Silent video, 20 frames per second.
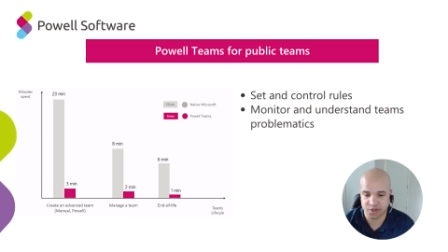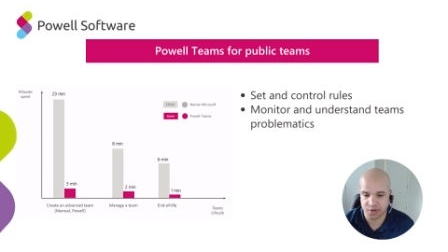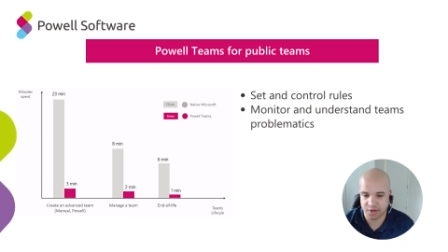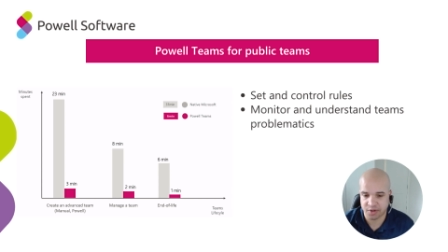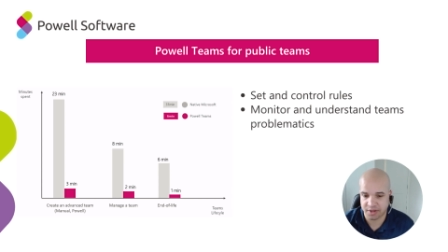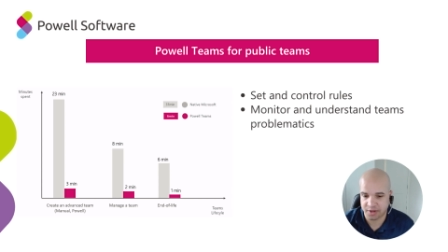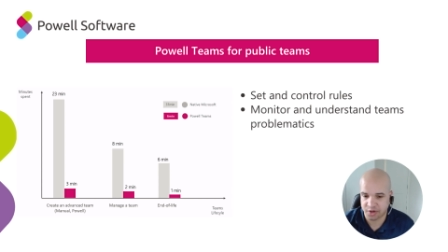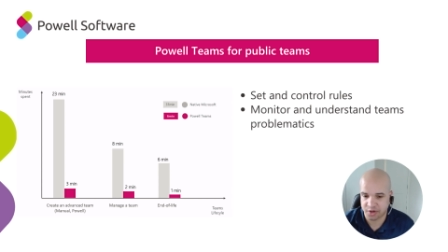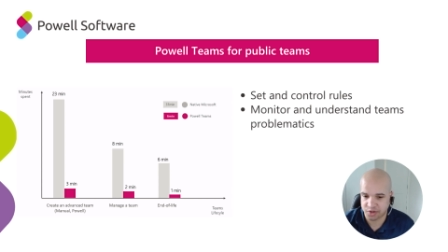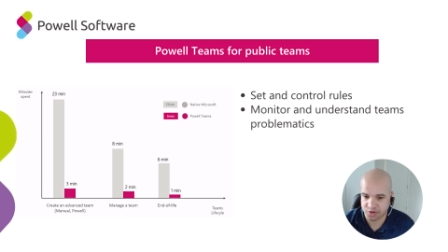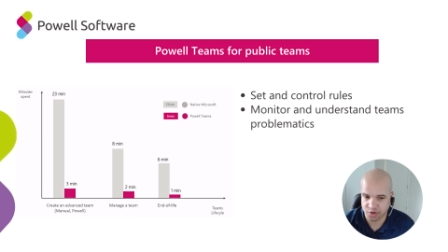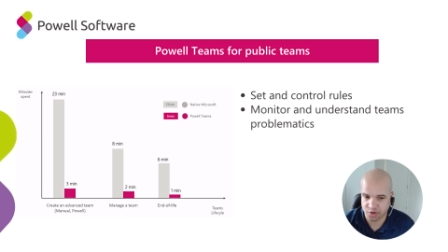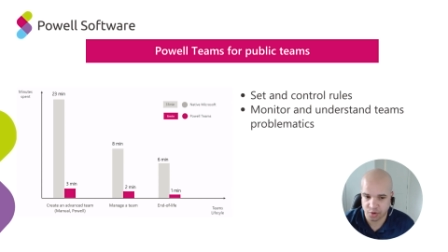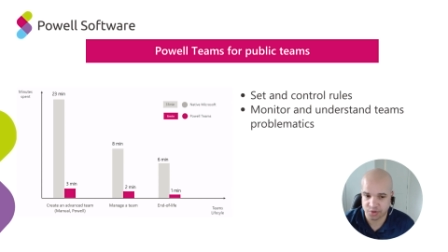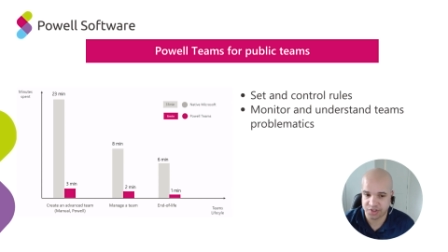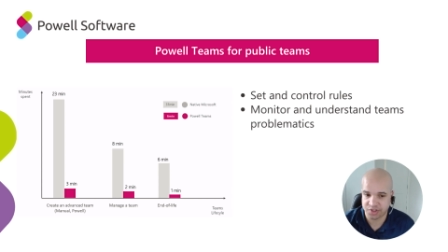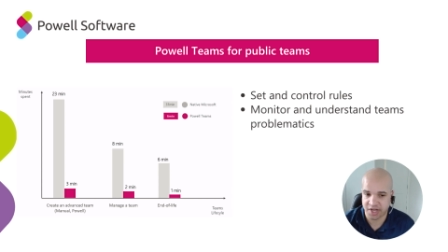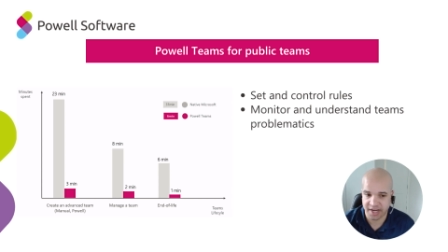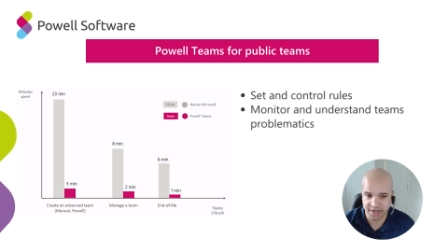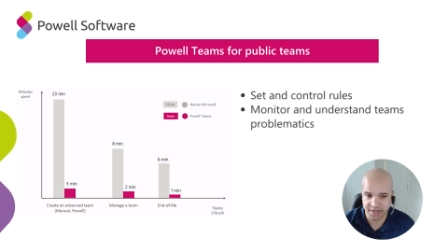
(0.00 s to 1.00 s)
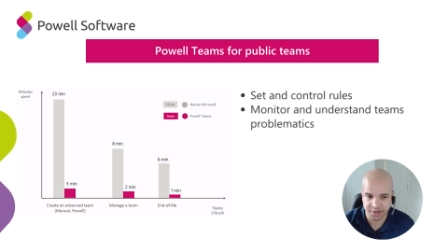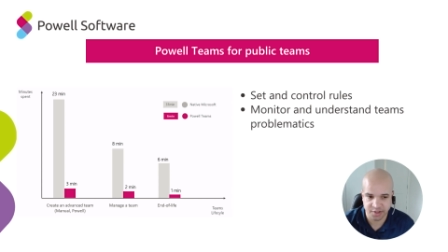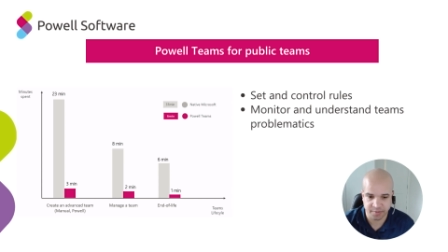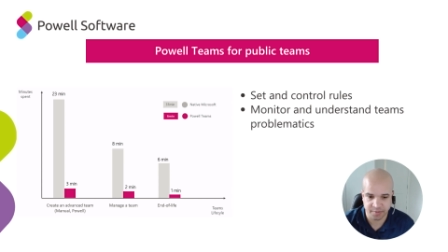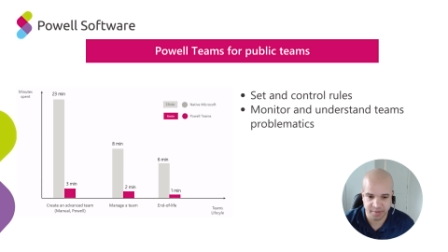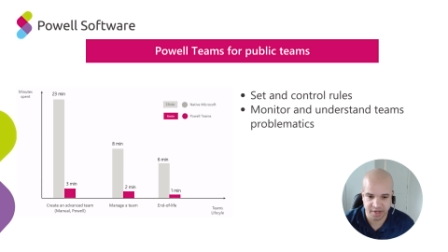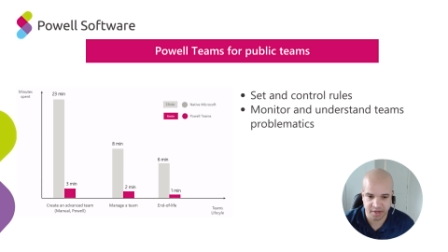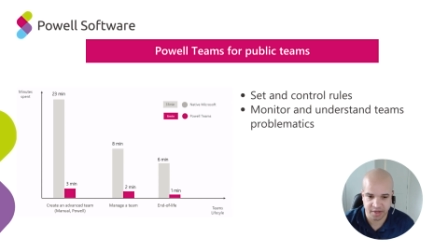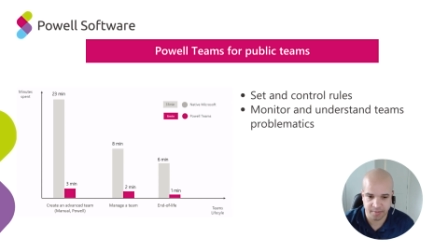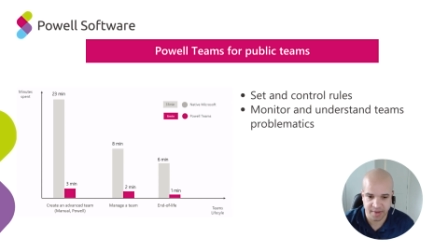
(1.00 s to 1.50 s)
sure that there's no changes
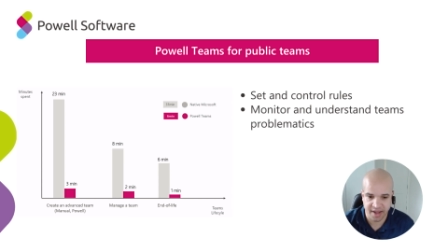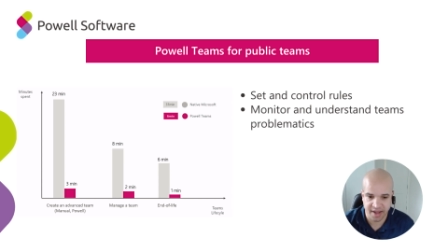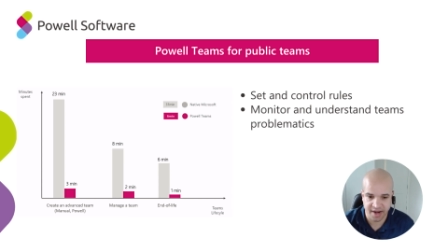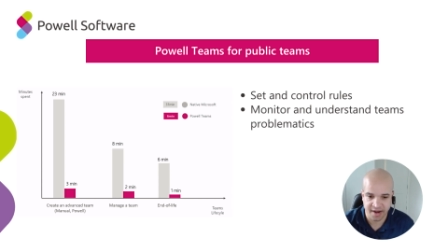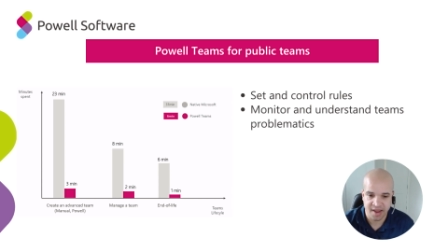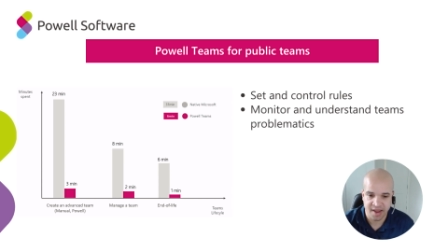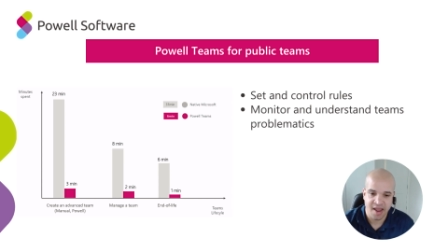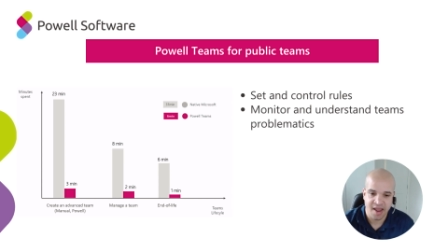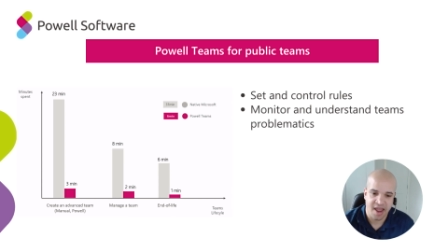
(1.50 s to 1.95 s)
being made.